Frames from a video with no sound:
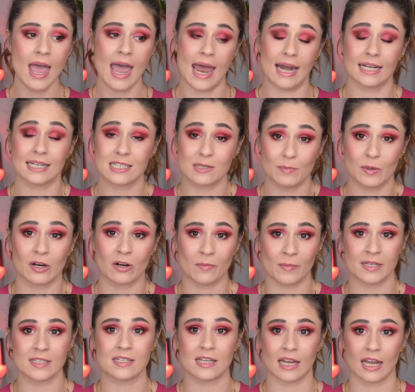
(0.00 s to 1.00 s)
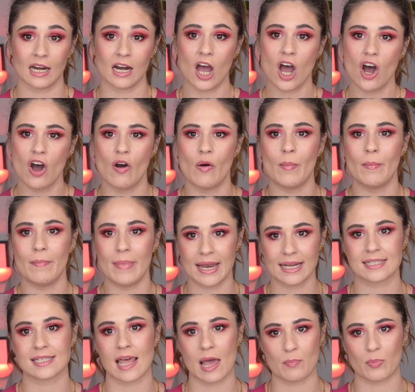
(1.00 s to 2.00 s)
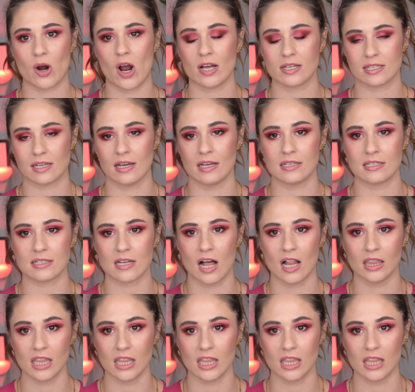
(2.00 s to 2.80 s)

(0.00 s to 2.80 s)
and experimenting at home makes that process a